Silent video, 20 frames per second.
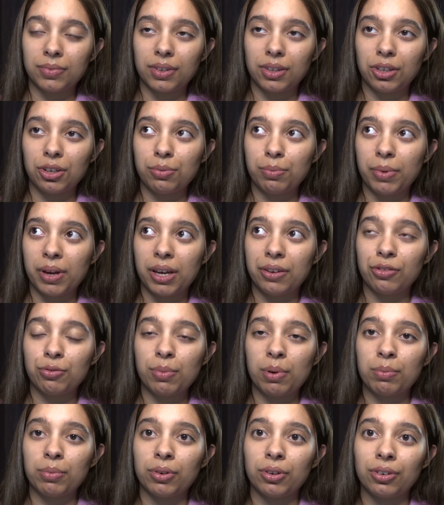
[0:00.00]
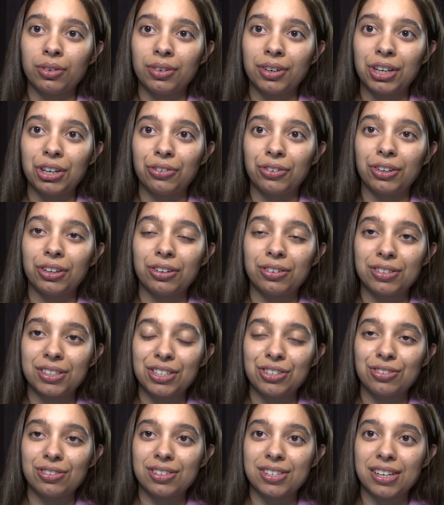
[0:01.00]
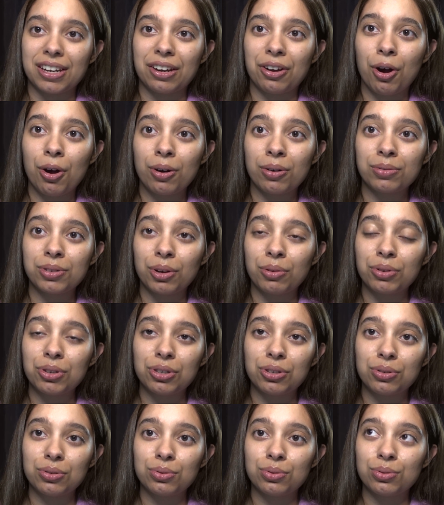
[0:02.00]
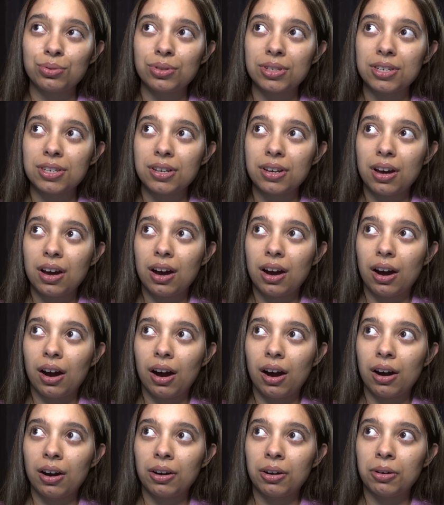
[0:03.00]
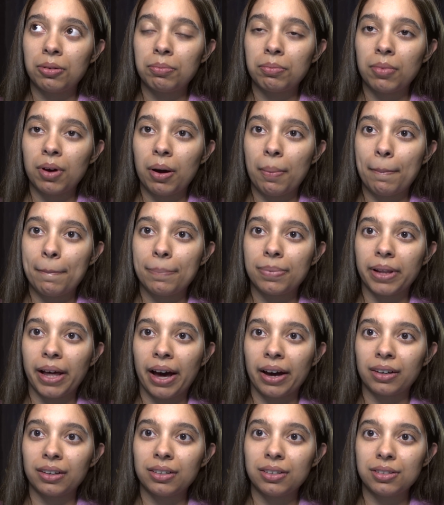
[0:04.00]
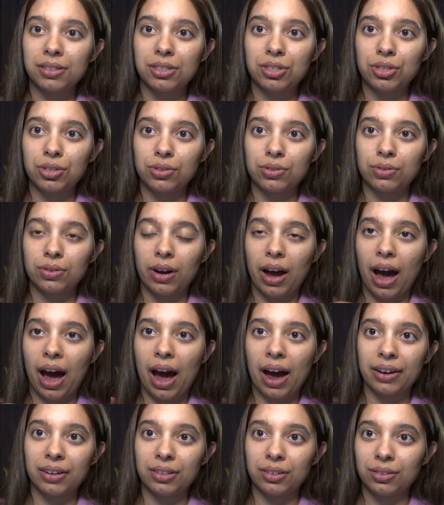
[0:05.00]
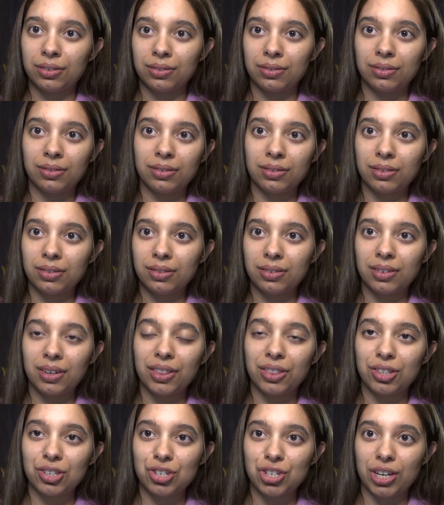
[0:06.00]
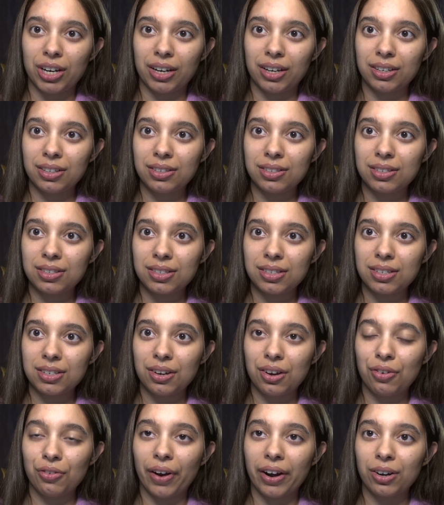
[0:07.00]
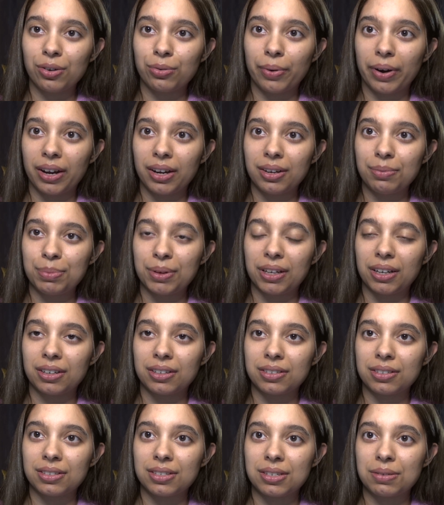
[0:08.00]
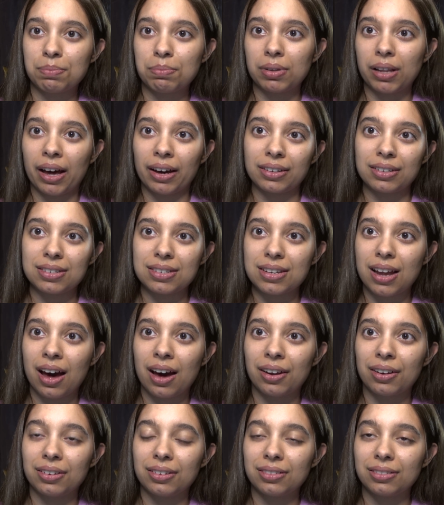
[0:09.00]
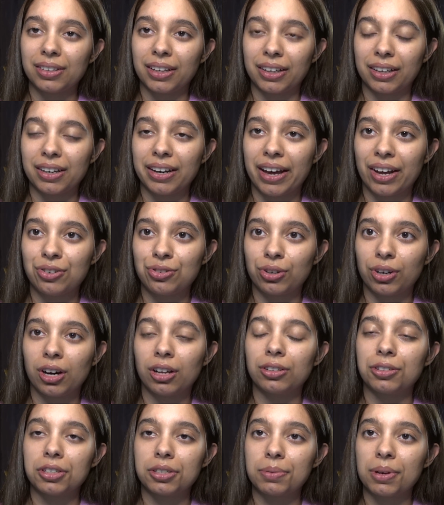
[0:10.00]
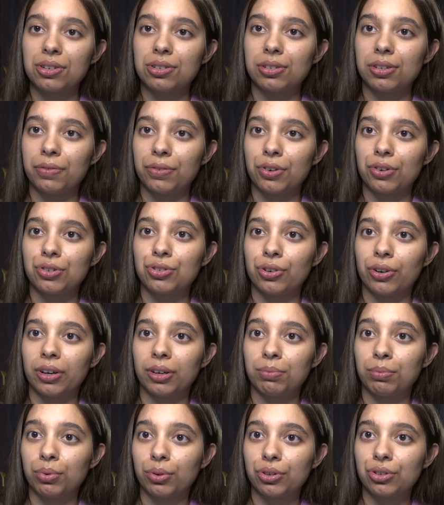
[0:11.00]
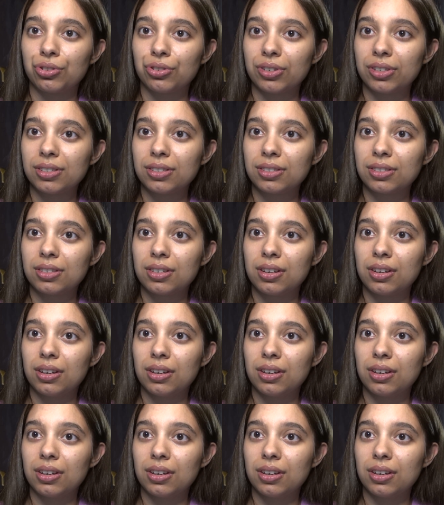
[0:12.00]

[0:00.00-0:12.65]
you may remember hearing your teacher say, oh, don't use black to add in the shades right away because black is not like a natural color, especially if you're drawing portraits